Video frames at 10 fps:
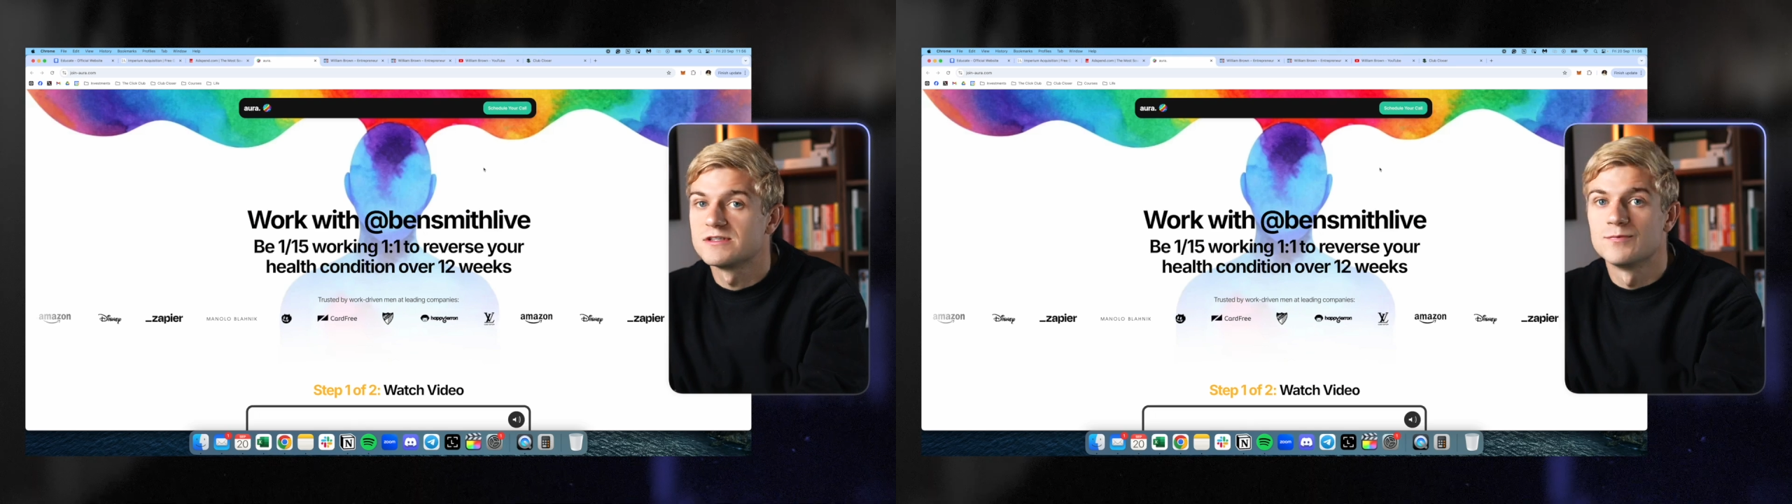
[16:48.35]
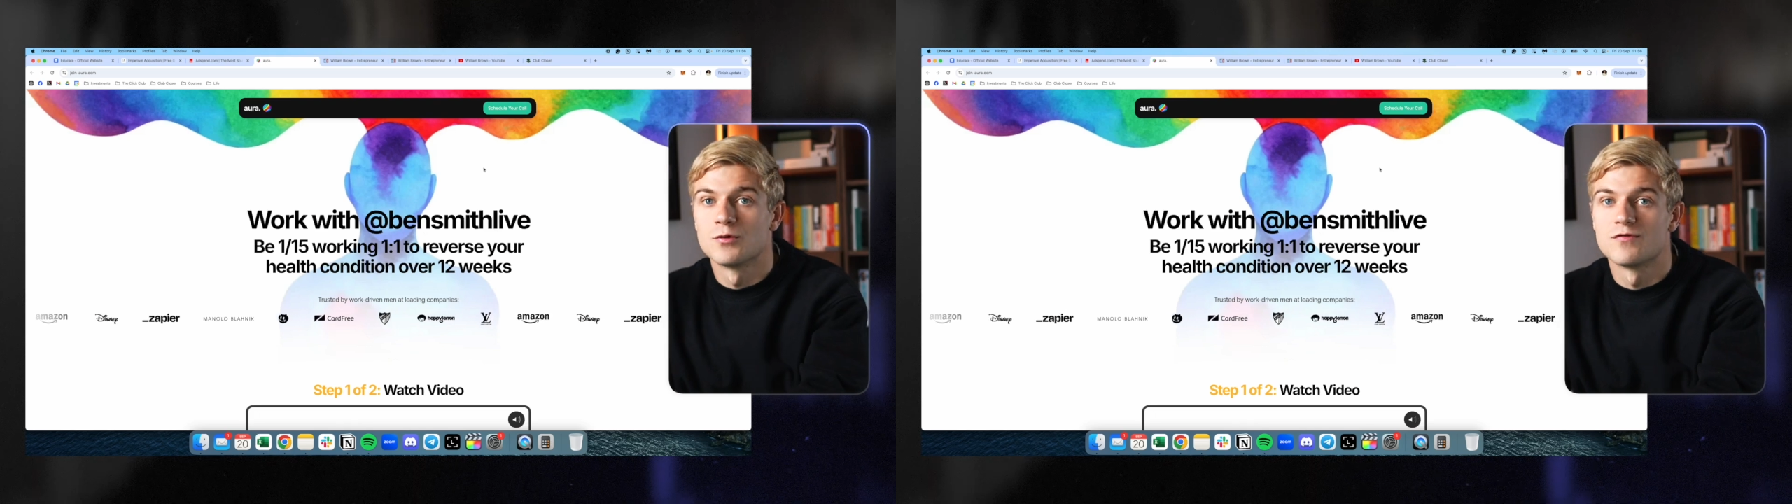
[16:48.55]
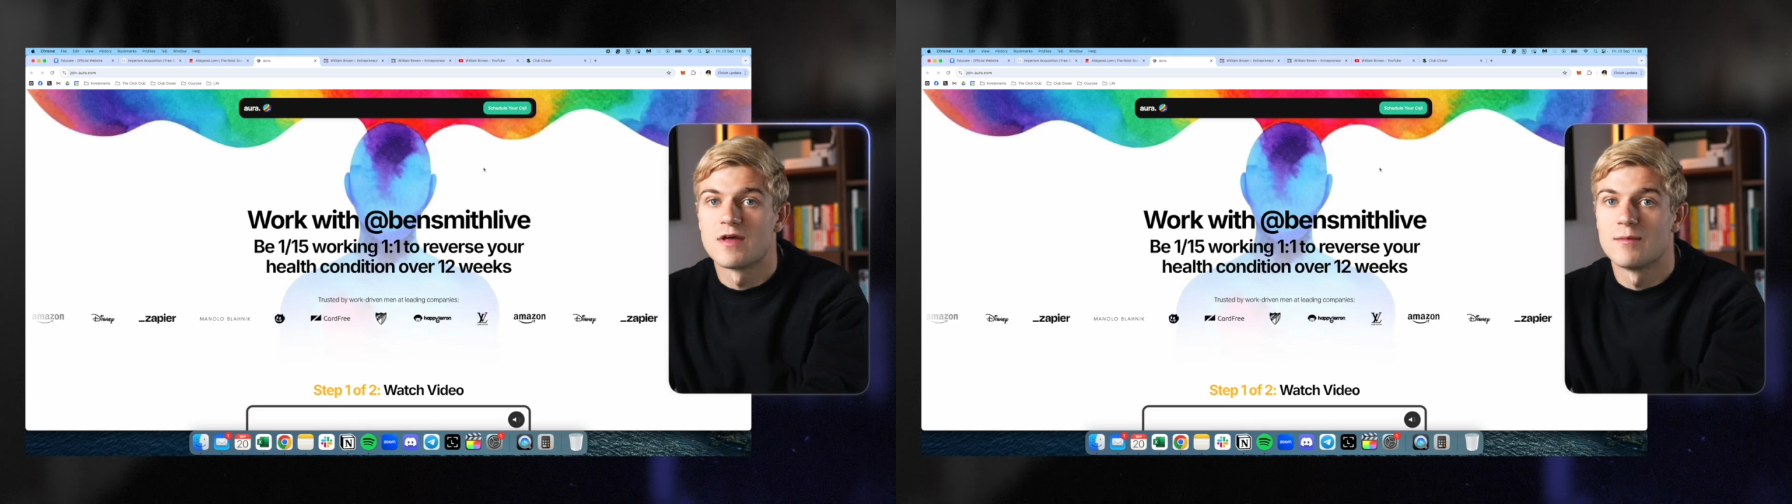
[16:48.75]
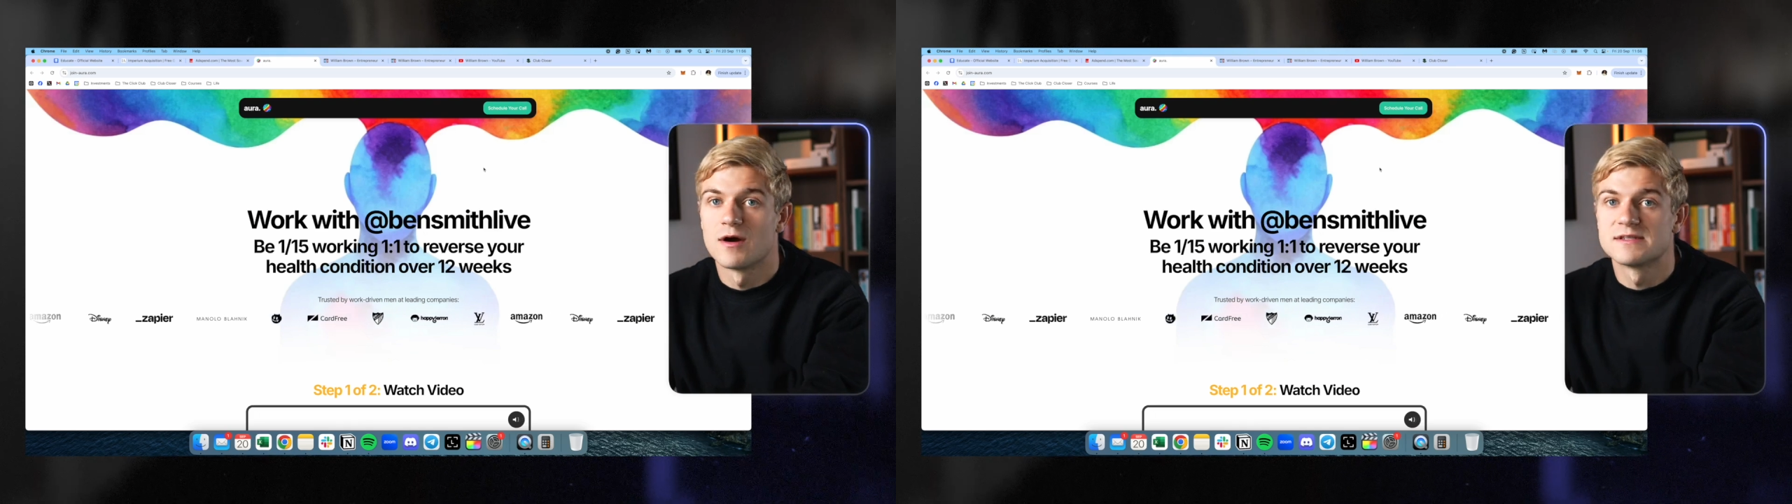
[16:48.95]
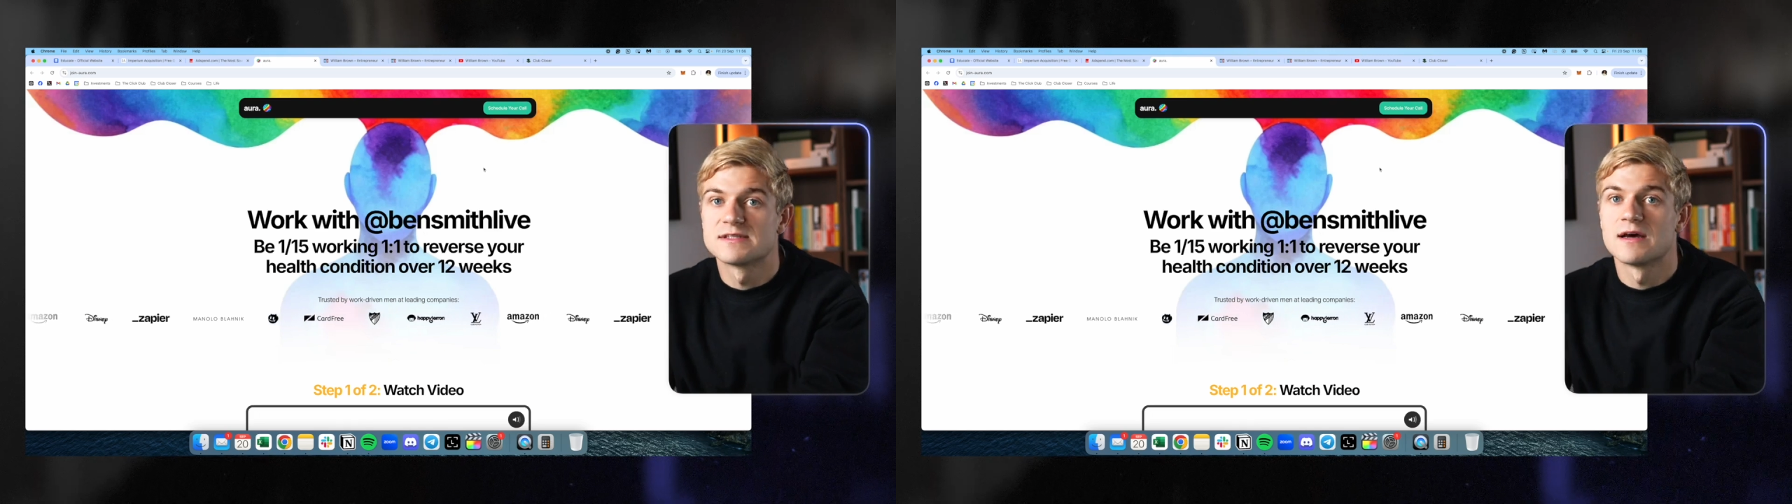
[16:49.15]
improve their
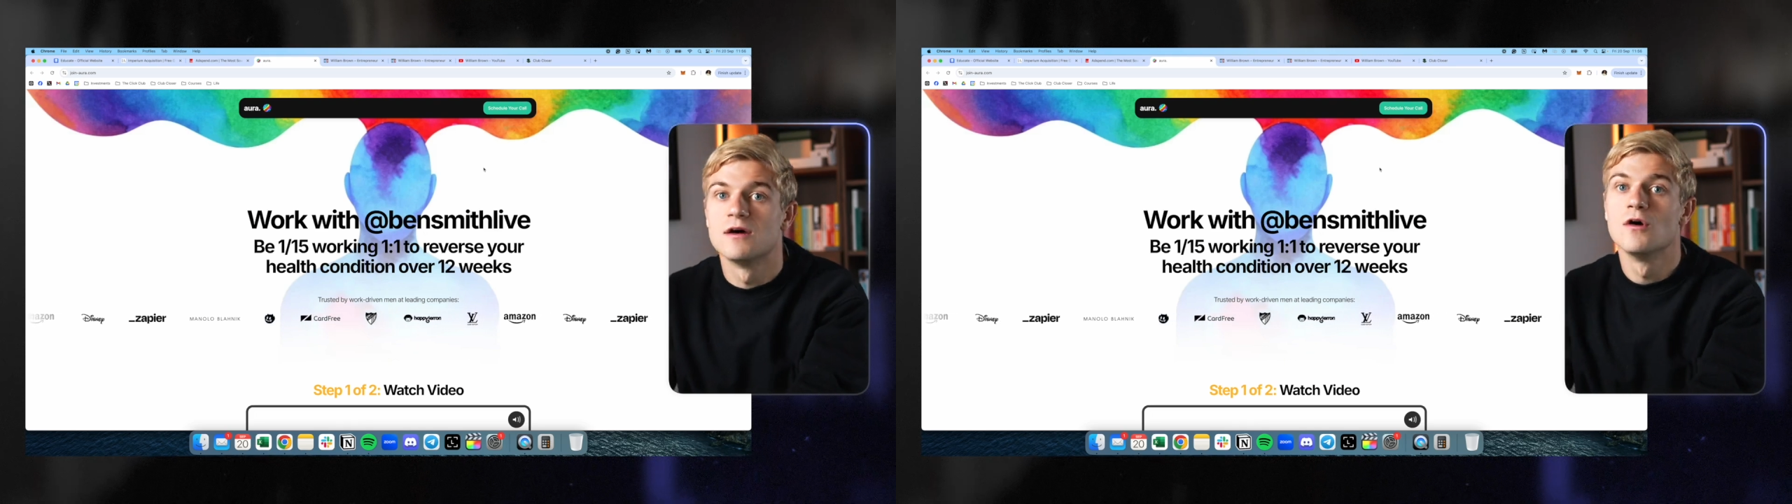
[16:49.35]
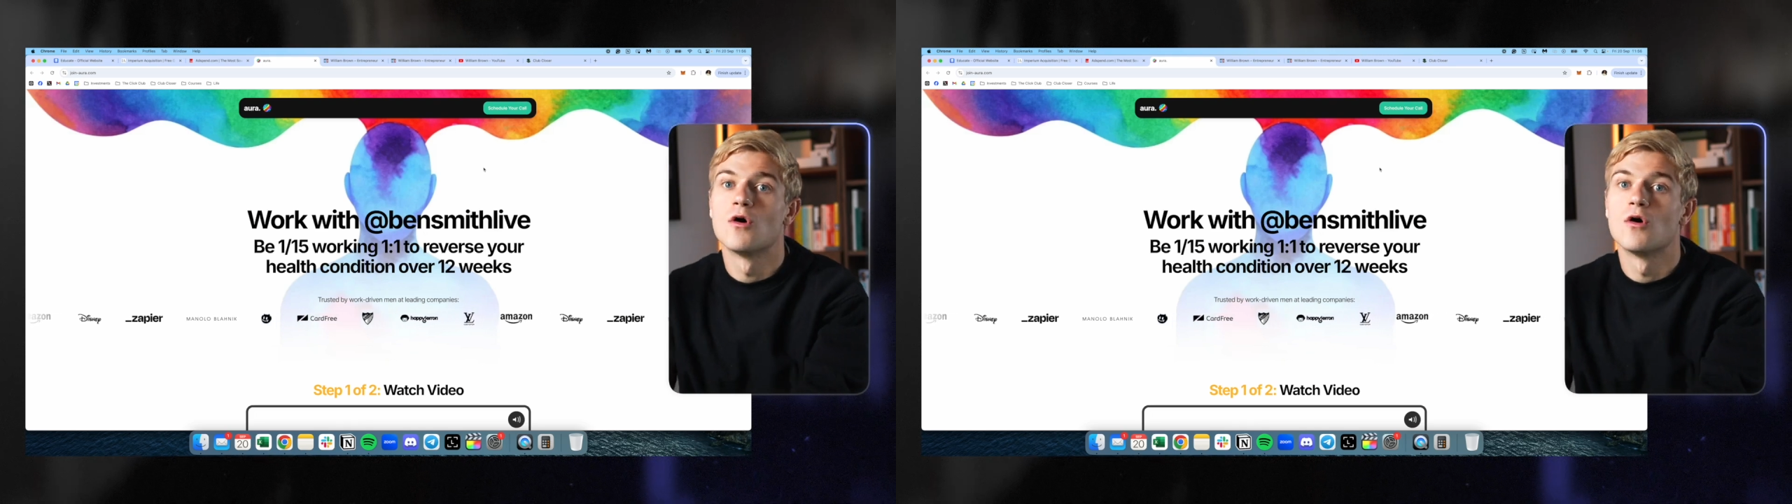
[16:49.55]
mindset